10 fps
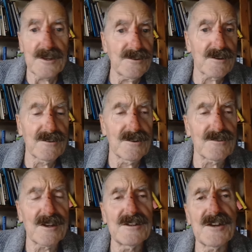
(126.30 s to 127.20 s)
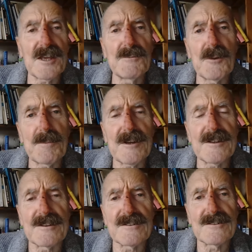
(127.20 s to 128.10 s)
then you can use any name you
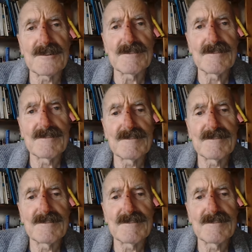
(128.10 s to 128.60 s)
please.